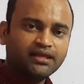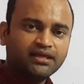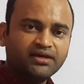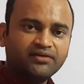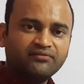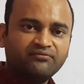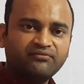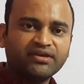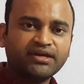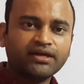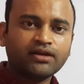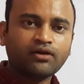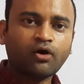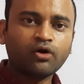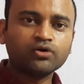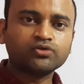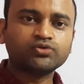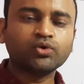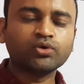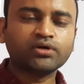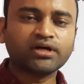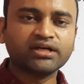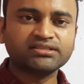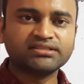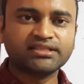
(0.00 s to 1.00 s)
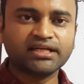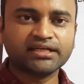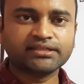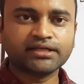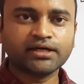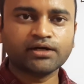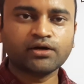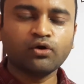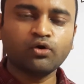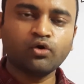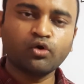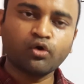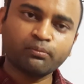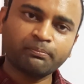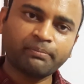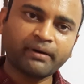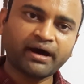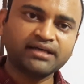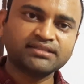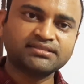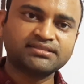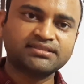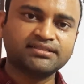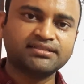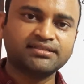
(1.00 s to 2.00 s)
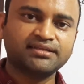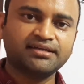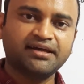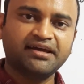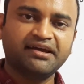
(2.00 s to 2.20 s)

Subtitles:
we can also construct a low pass